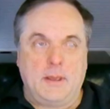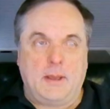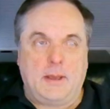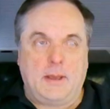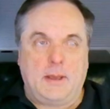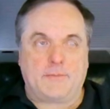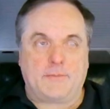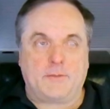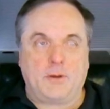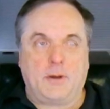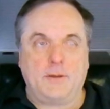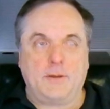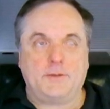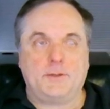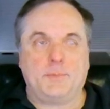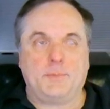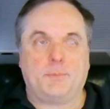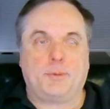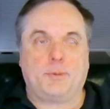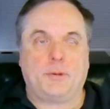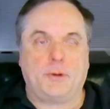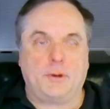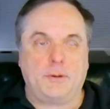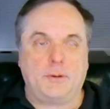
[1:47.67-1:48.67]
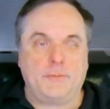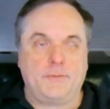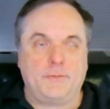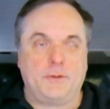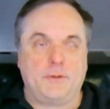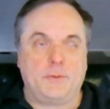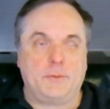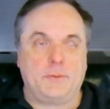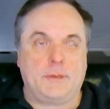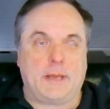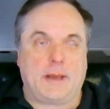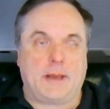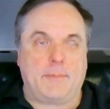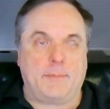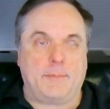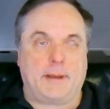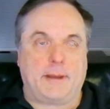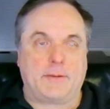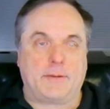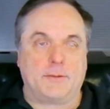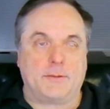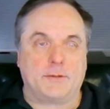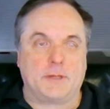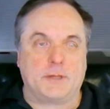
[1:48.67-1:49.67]
I've gone to
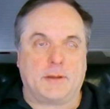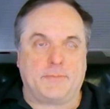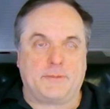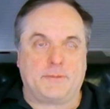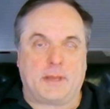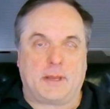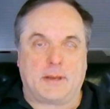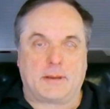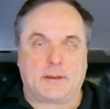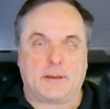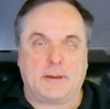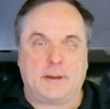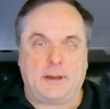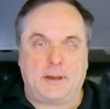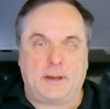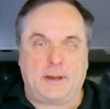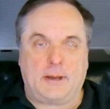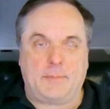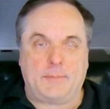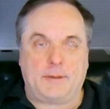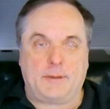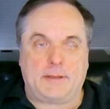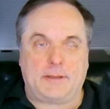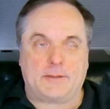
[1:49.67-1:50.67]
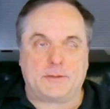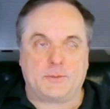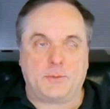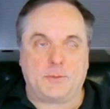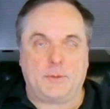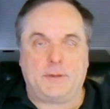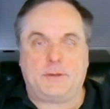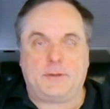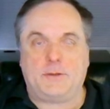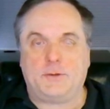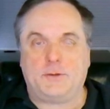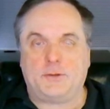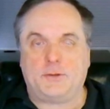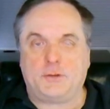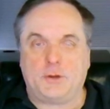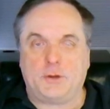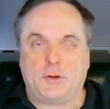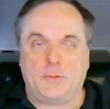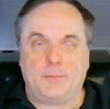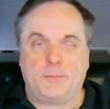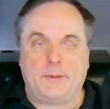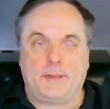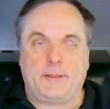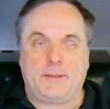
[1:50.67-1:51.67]
purview.microsoft.com and it's going to
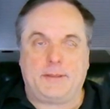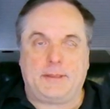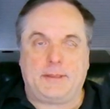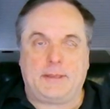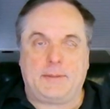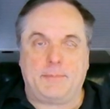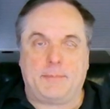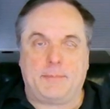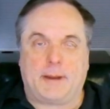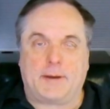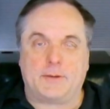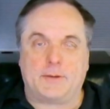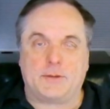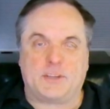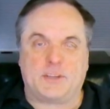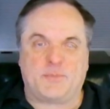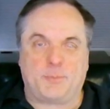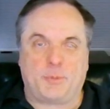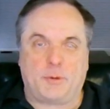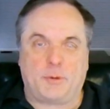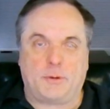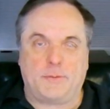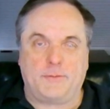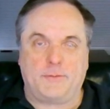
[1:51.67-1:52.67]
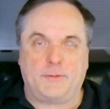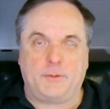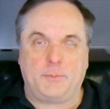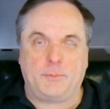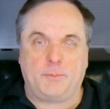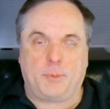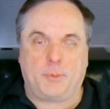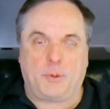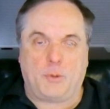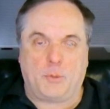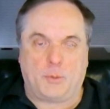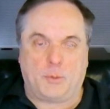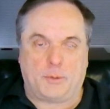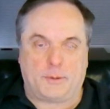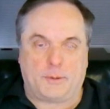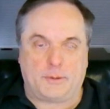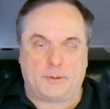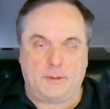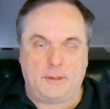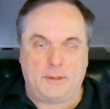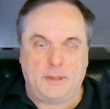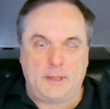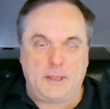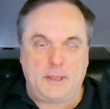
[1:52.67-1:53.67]
show me the Microsoft Purview
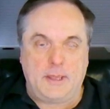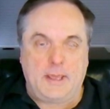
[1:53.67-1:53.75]
portal.